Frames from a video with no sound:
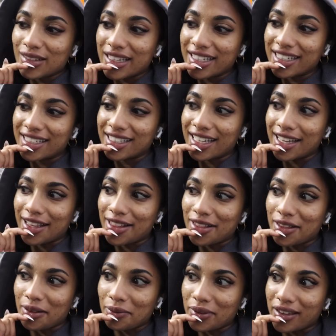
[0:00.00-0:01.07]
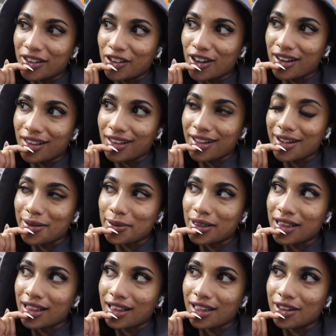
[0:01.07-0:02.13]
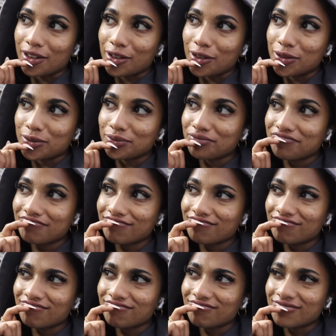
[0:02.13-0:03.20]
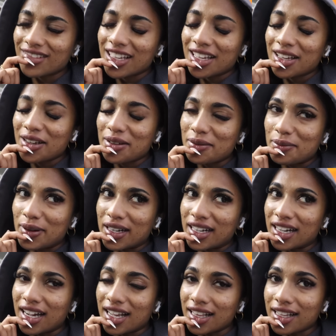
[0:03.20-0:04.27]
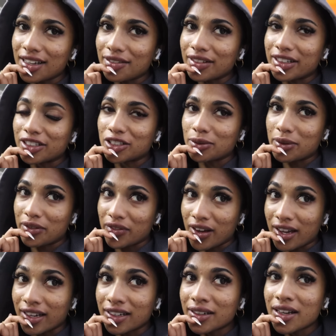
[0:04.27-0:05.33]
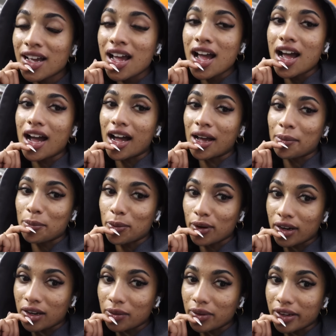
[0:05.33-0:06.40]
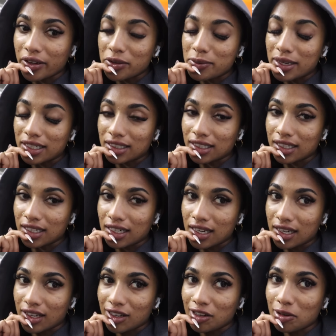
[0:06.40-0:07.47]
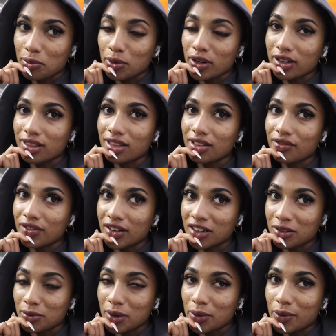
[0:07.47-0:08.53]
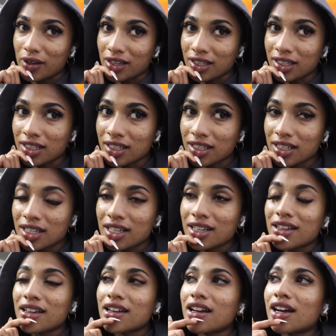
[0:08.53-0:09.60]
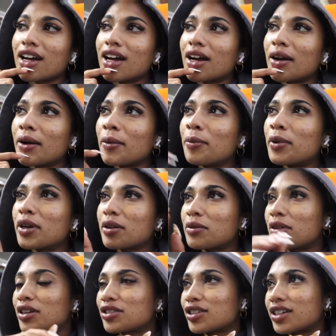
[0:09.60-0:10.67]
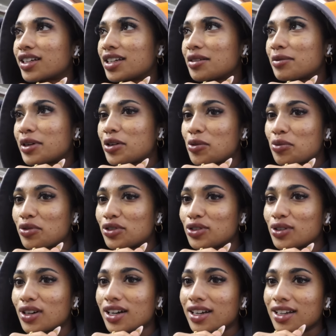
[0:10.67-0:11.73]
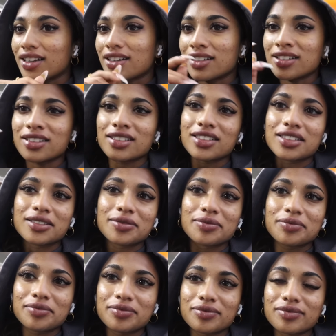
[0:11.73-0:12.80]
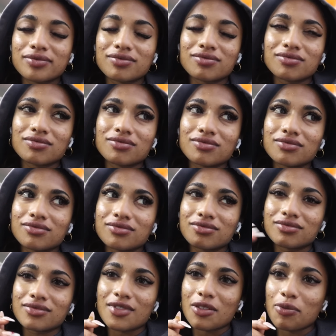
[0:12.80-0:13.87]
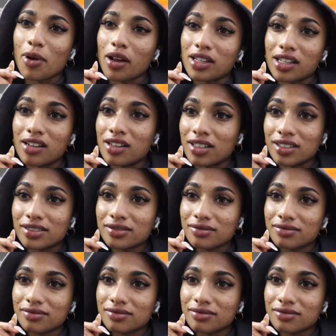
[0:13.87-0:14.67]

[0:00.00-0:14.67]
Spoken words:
In case something crazy happens, I don't know. But I think everything should be fine. I'm praying when I go back to the Haneda Airport they found my wallet. But I'm not trying to get my hopes too high because it's probably gone.